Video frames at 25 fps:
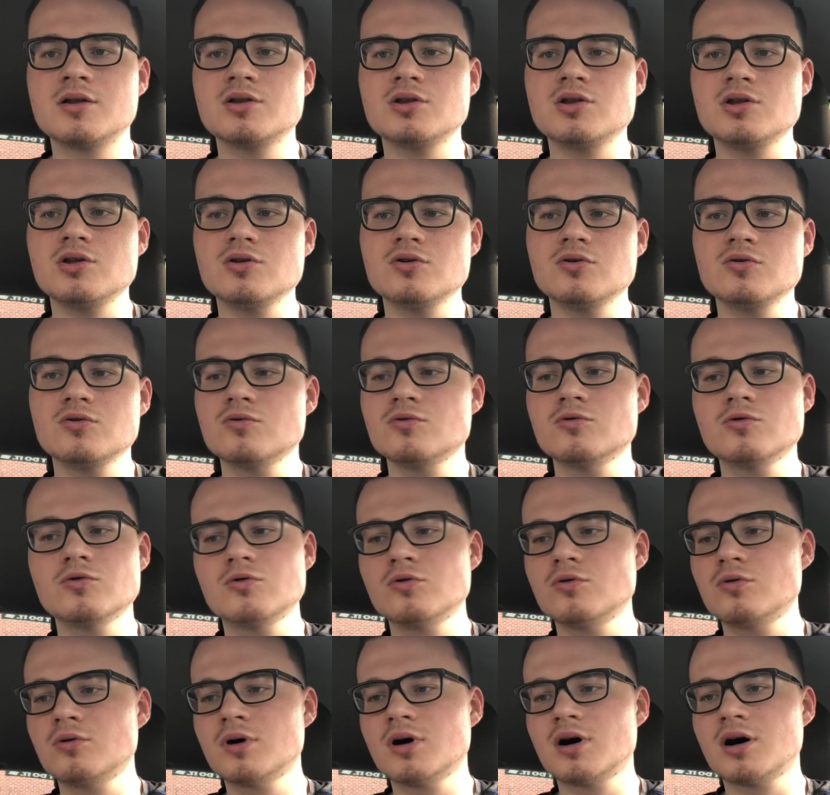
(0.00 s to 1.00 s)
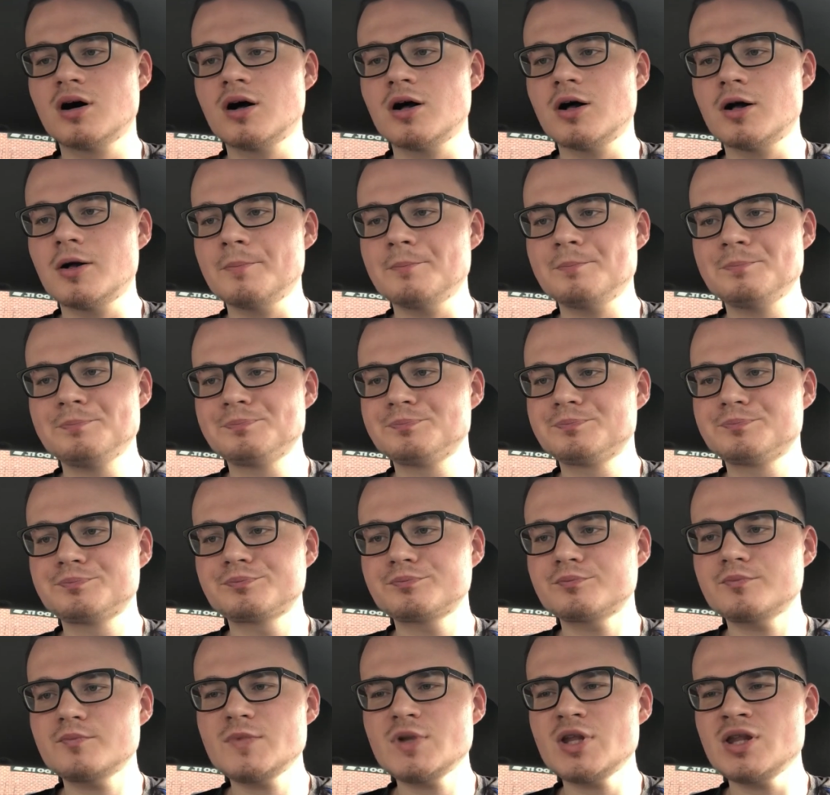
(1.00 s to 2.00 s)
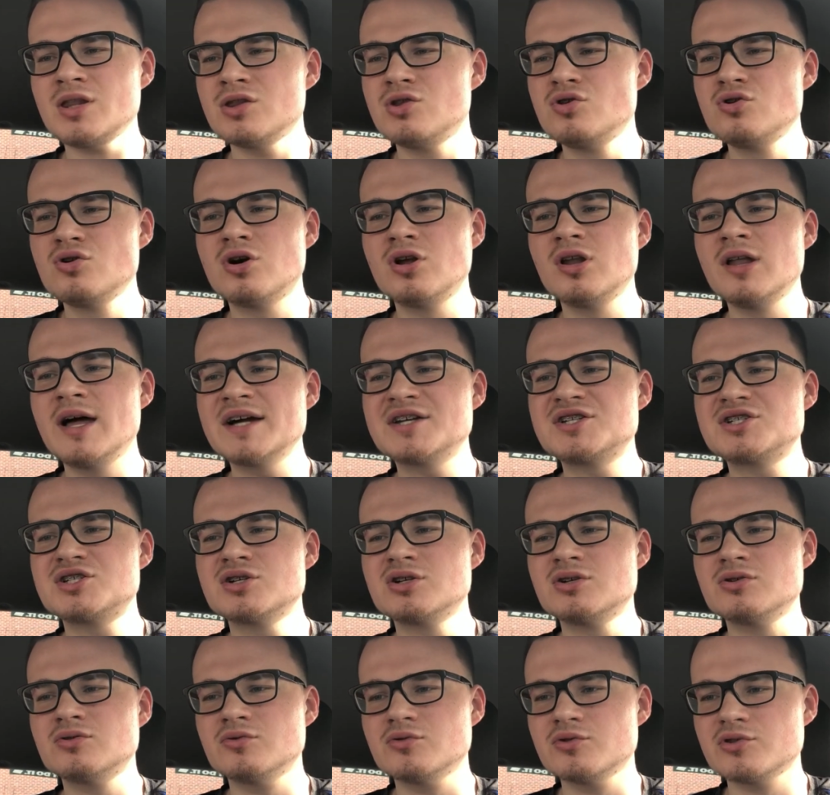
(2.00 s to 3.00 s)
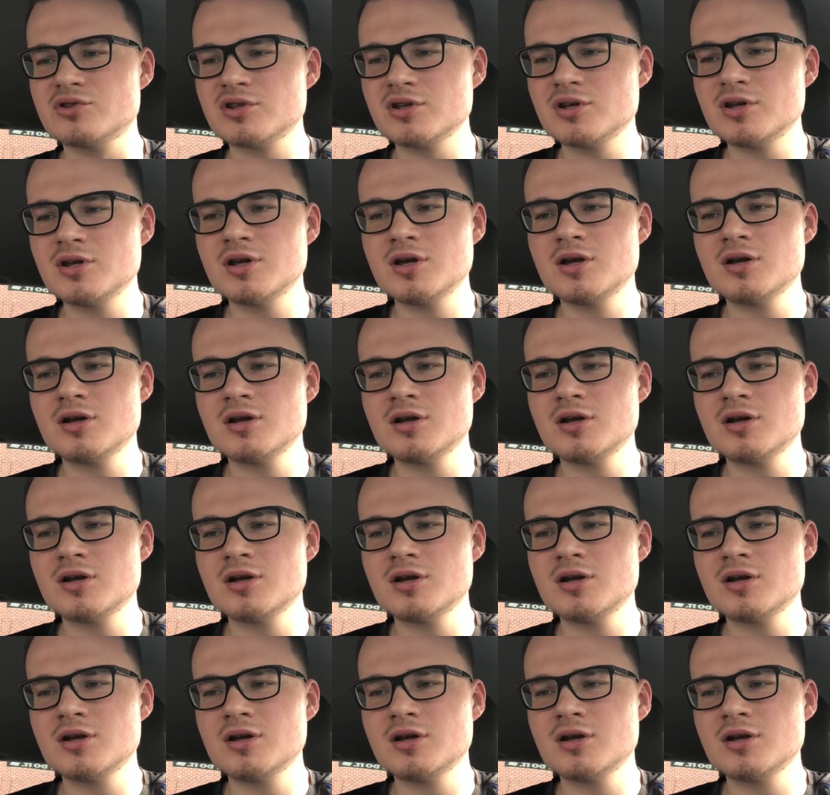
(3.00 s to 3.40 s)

Do you collect shoes?